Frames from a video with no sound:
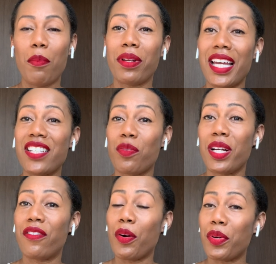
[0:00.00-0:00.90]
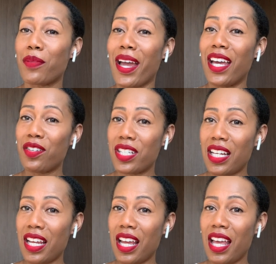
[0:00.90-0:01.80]
place for me to focus my
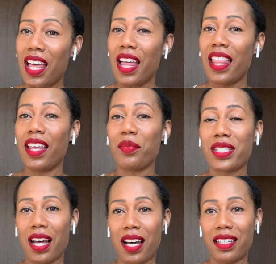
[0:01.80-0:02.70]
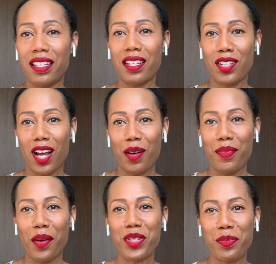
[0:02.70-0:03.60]
energy that was not the job
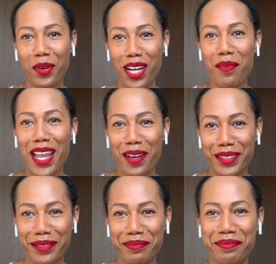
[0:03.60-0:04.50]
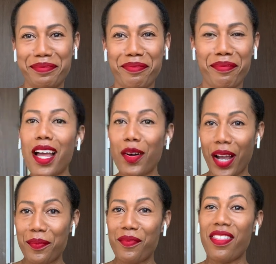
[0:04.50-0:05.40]
that was burning me out.
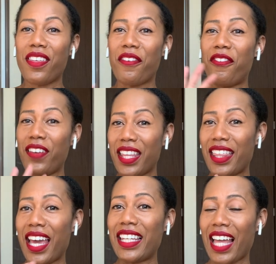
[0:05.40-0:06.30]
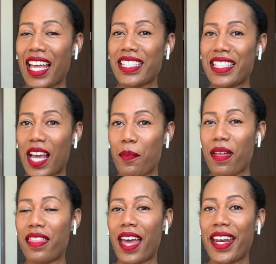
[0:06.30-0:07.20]
Okay, the fifth and last
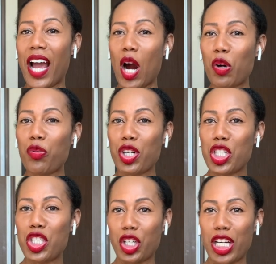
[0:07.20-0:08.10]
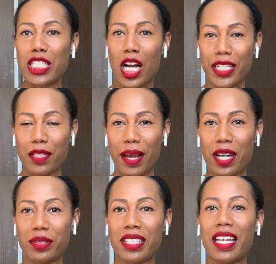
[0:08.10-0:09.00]
step that our rich journey talks
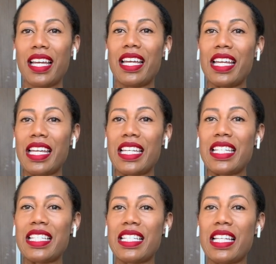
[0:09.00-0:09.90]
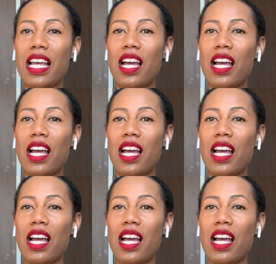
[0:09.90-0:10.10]
about is